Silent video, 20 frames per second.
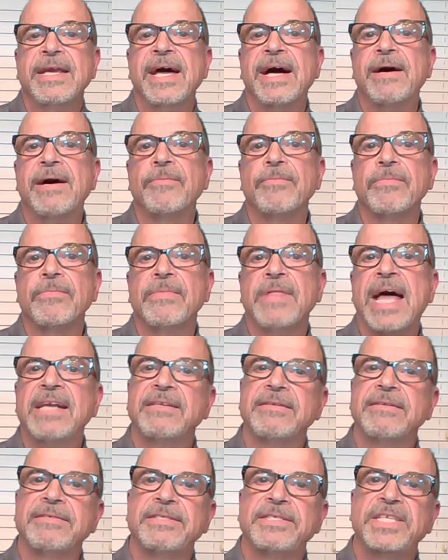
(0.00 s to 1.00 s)
Now,
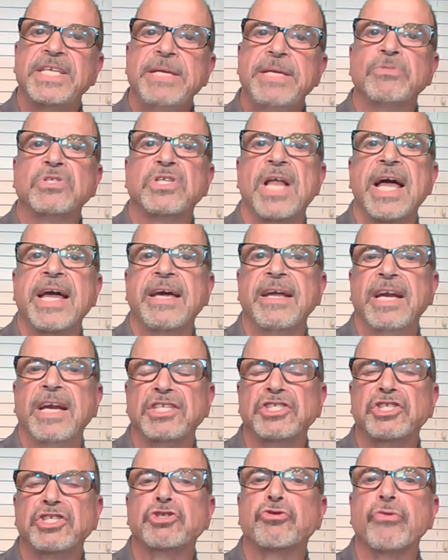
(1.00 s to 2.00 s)
that seems like an
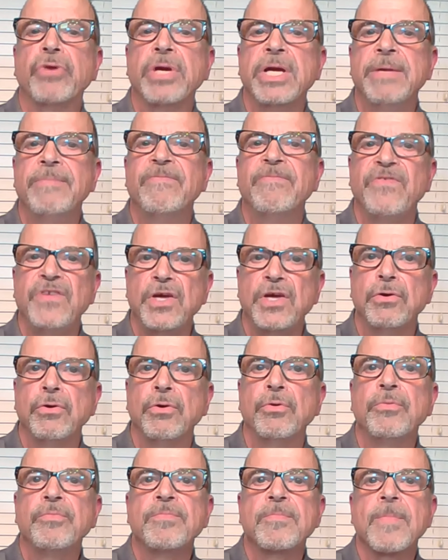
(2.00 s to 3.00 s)
extreme
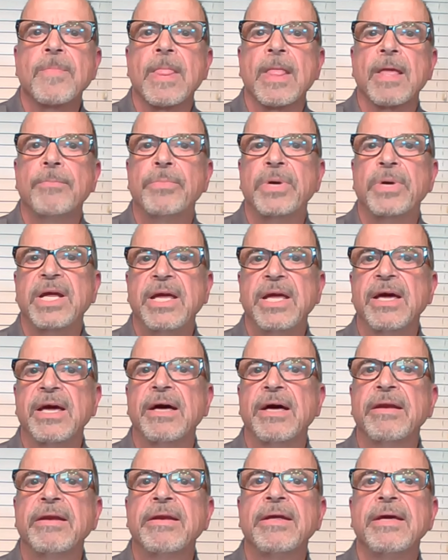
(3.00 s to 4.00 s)
view, but
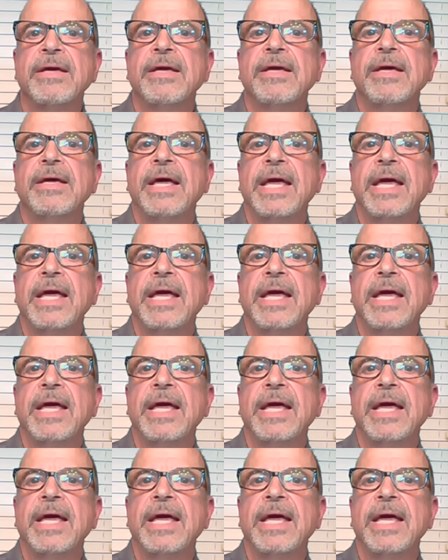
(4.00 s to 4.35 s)
again,